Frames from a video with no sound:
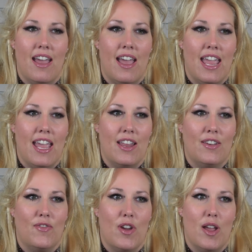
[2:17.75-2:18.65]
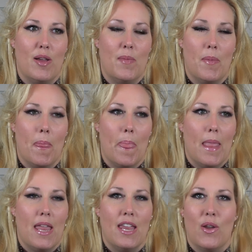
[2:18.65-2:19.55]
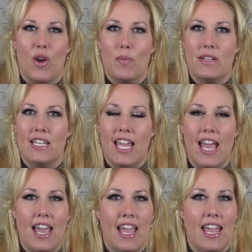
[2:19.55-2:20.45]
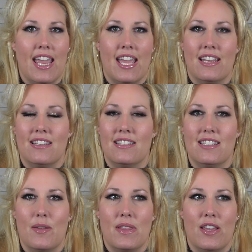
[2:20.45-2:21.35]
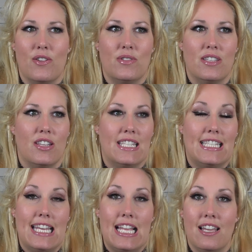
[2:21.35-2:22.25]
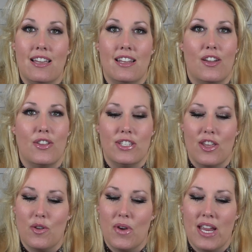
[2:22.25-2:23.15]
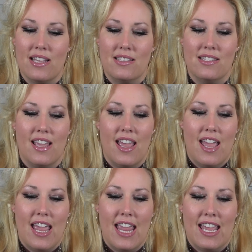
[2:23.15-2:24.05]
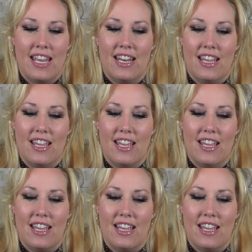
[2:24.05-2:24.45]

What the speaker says: and from Urban Decay and some of those, and Stila and all those other brands, and